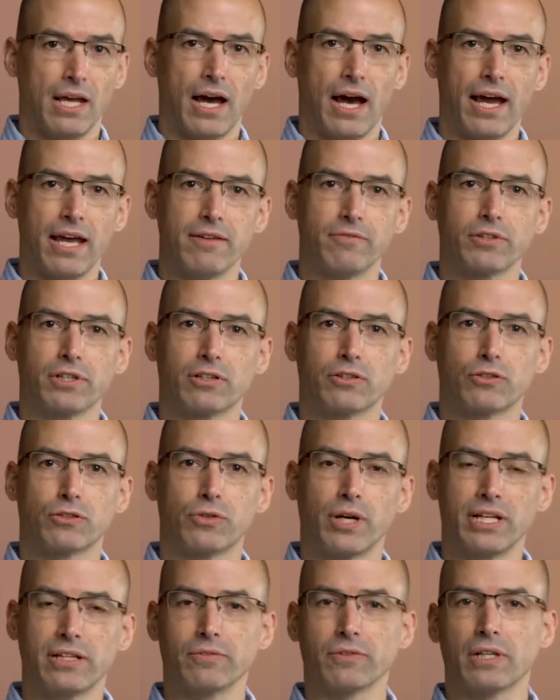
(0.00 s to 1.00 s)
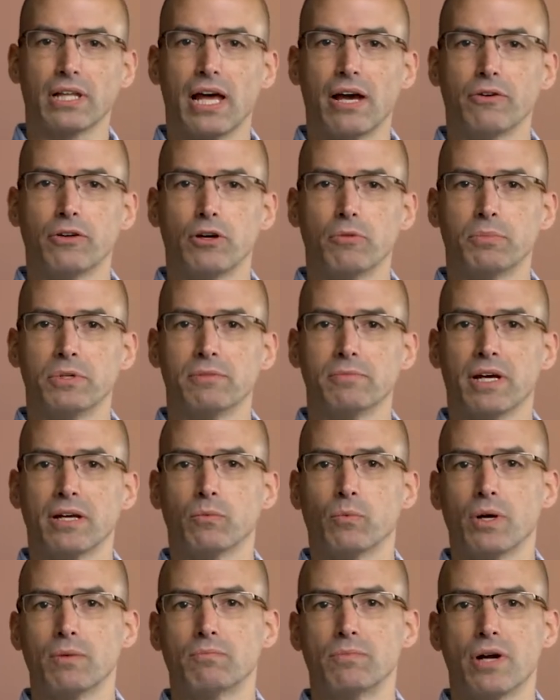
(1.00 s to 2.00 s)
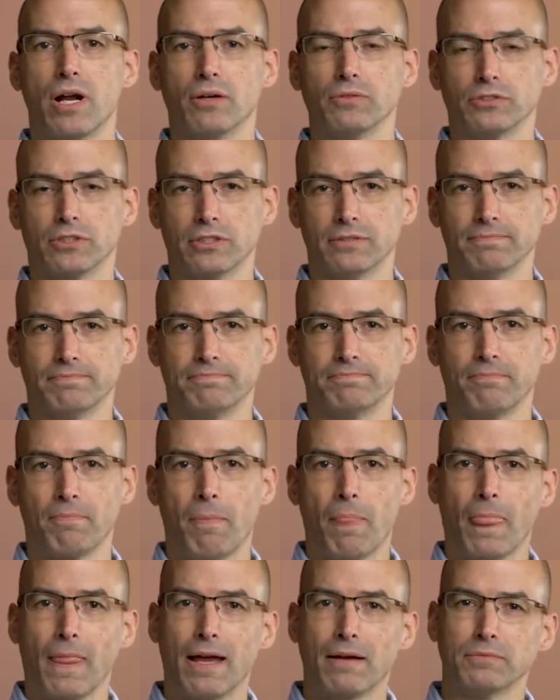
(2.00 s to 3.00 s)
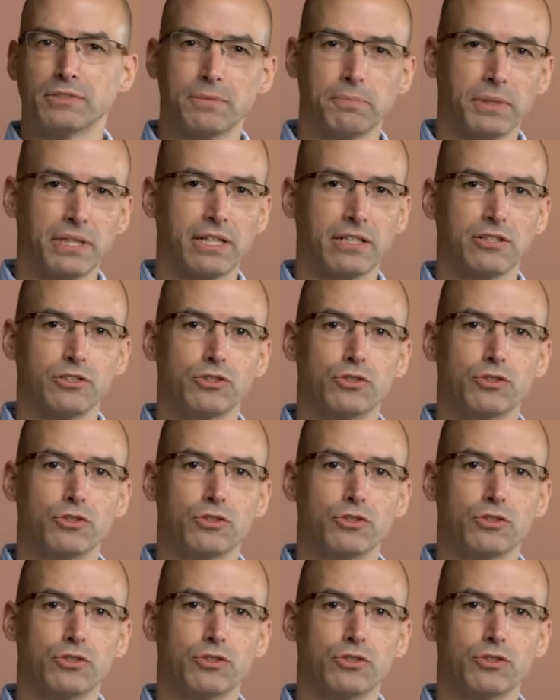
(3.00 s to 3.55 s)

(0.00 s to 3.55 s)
I have Creative Cloud open in my web browser. I'm simply going to